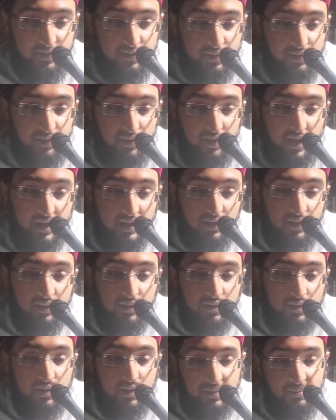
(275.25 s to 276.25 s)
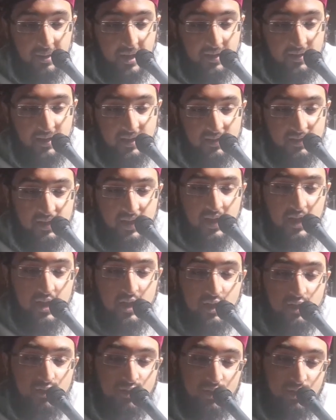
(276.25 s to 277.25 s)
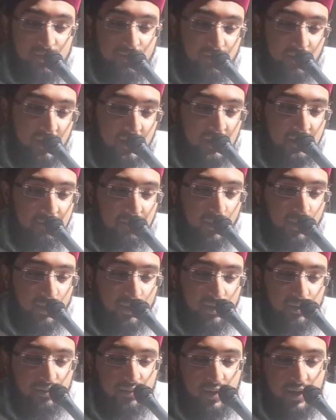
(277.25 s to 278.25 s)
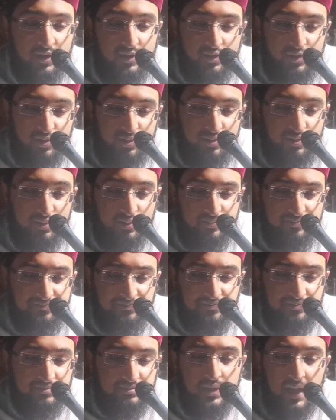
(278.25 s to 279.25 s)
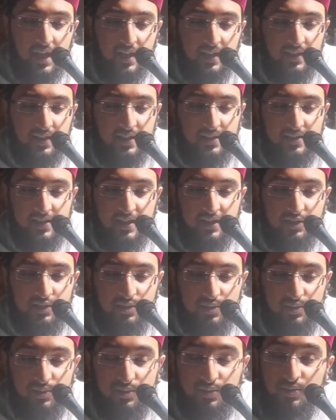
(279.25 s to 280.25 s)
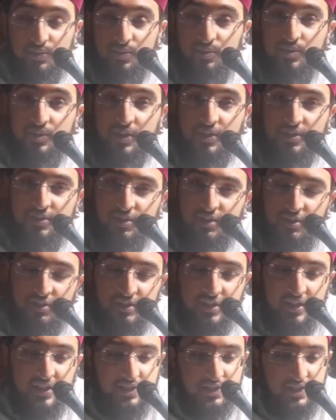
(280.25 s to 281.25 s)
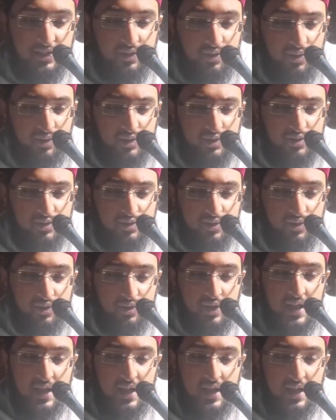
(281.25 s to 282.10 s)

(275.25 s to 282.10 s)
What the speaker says: So I don't know about this. So it's very important for us to take this into consideration also.